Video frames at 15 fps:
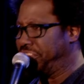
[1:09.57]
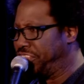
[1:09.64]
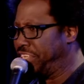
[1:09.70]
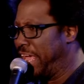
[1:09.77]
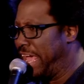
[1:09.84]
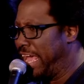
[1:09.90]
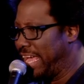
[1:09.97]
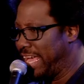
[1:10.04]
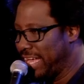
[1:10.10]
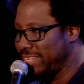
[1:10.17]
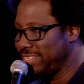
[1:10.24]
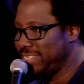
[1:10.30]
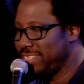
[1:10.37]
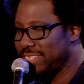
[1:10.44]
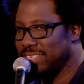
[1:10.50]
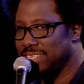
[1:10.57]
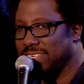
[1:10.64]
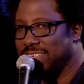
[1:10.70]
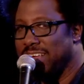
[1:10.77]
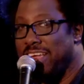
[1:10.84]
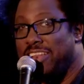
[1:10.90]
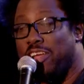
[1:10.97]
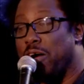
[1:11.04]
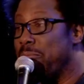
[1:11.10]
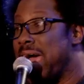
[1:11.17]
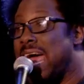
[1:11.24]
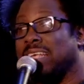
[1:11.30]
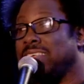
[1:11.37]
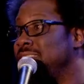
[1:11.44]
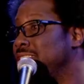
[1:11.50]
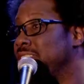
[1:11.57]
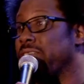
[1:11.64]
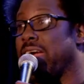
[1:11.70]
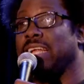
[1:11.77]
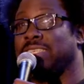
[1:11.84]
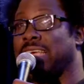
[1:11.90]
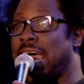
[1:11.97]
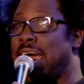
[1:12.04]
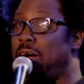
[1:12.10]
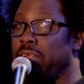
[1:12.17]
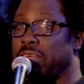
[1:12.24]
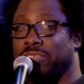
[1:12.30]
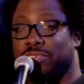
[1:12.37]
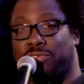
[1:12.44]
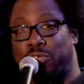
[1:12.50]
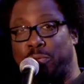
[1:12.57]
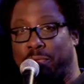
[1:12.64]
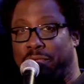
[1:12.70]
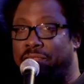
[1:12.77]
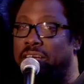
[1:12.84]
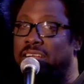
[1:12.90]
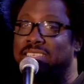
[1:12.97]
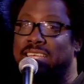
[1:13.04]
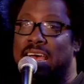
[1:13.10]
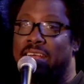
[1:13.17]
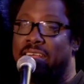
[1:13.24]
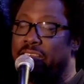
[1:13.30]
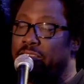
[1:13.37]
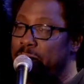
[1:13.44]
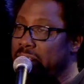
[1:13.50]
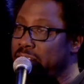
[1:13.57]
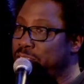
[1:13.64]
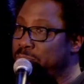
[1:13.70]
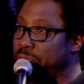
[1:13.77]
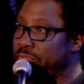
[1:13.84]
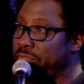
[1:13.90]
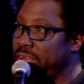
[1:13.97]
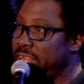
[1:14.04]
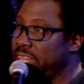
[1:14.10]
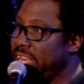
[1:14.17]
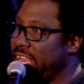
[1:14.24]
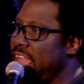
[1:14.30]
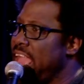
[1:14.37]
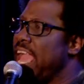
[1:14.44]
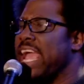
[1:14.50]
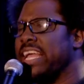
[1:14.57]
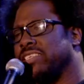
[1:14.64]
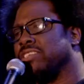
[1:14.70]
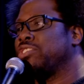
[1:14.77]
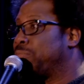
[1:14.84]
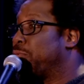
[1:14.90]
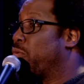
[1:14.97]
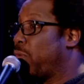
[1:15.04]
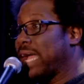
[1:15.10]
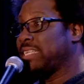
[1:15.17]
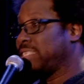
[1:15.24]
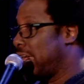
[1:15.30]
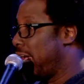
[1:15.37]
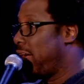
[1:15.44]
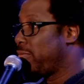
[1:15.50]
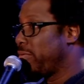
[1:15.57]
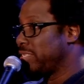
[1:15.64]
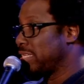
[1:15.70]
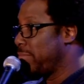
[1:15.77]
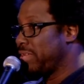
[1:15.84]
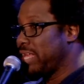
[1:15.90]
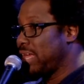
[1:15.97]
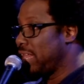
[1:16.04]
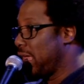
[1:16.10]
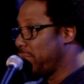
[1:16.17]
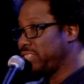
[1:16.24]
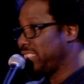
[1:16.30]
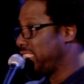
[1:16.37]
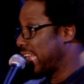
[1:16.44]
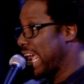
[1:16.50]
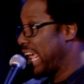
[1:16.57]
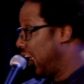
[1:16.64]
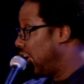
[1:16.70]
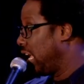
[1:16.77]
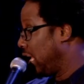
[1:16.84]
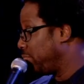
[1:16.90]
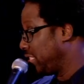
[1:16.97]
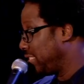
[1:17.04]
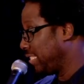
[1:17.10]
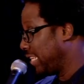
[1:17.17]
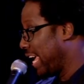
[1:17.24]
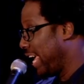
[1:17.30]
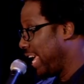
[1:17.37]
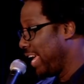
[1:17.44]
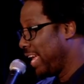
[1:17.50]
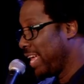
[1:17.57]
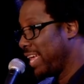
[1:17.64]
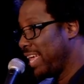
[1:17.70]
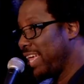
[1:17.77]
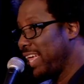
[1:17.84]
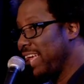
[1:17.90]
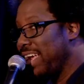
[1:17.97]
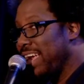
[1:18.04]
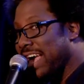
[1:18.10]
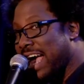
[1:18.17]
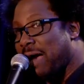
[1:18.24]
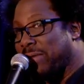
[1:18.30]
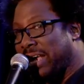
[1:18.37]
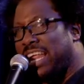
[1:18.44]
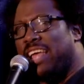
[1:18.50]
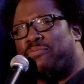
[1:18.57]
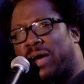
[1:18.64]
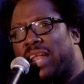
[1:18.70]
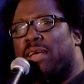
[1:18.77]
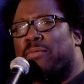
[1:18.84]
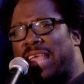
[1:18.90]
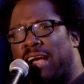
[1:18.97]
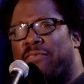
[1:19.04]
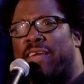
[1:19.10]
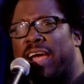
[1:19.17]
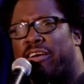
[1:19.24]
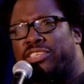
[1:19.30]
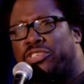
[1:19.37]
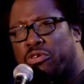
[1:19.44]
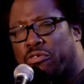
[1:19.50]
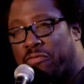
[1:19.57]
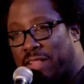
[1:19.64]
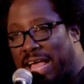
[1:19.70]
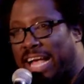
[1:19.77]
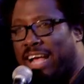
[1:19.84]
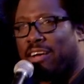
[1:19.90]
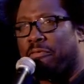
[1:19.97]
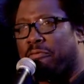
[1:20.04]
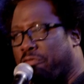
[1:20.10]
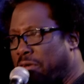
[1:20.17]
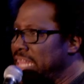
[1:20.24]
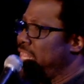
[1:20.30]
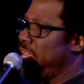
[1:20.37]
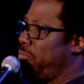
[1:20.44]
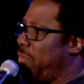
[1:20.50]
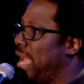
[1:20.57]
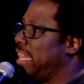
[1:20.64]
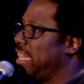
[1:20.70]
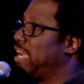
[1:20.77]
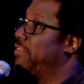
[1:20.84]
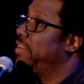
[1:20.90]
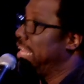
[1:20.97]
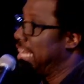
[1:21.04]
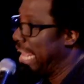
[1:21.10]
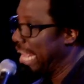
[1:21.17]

to say, yes. No, Madison's a great town. It's a super fun town. Everybody's super friendly. It's a super white town, which I'm not, I'm just saying, I'm just saying. I mean, it, but like a very sort of like a friendly white, like a very